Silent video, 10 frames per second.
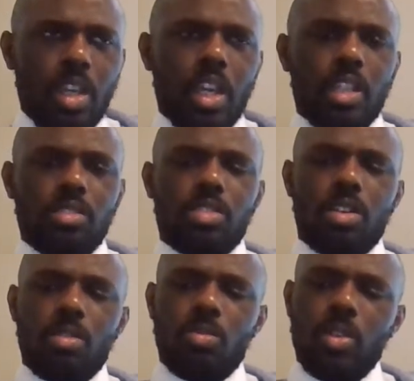And
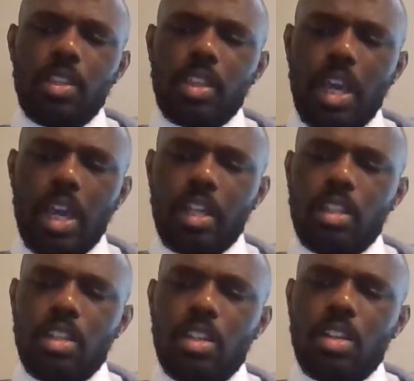so, with that,
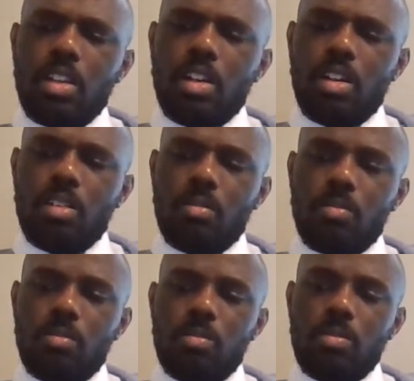a
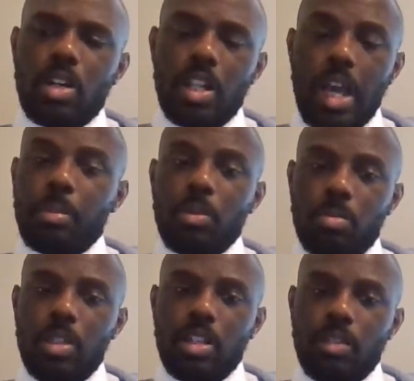lot of people will
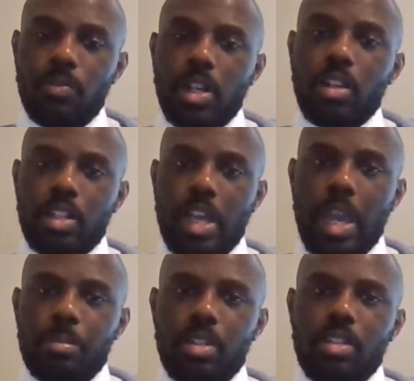be very
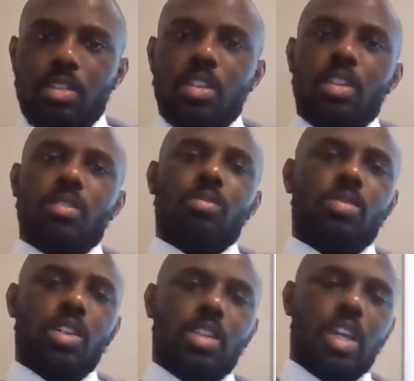unhappy
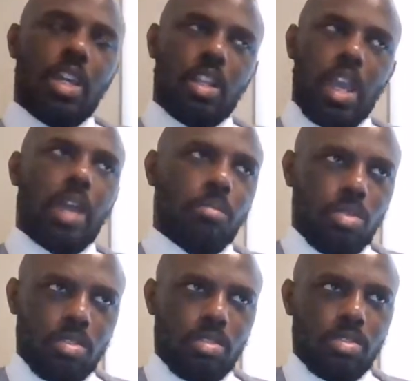with a land
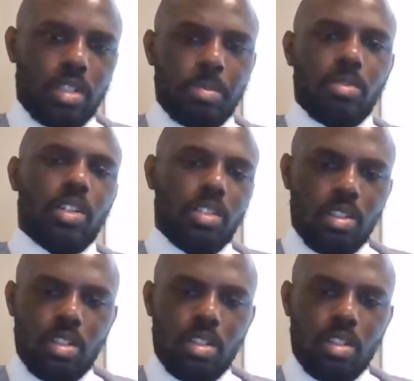border separating